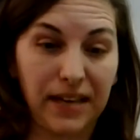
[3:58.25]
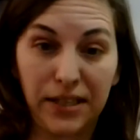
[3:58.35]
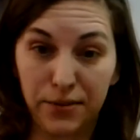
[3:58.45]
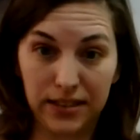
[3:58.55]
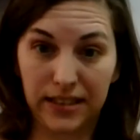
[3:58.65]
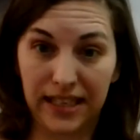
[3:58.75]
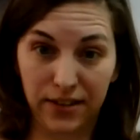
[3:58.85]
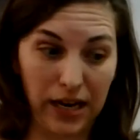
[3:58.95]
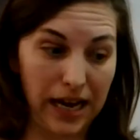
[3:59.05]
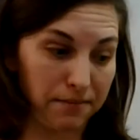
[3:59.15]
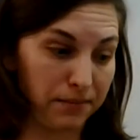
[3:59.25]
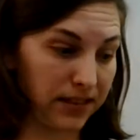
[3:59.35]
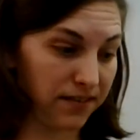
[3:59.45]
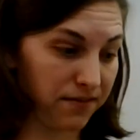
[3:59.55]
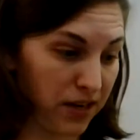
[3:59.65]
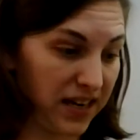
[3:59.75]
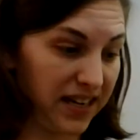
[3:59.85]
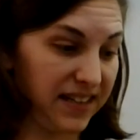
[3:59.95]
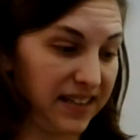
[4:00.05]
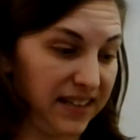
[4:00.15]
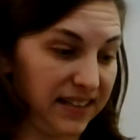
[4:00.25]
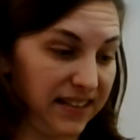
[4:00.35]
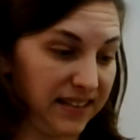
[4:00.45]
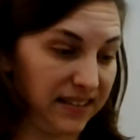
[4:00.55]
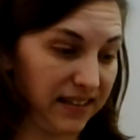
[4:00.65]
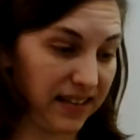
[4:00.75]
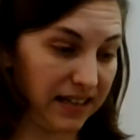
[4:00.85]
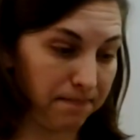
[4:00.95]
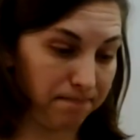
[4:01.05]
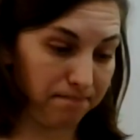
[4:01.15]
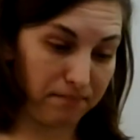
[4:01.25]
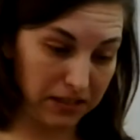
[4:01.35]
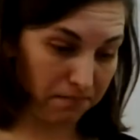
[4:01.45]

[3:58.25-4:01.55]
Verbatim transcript: he was Henry Adams' friend, and um, that's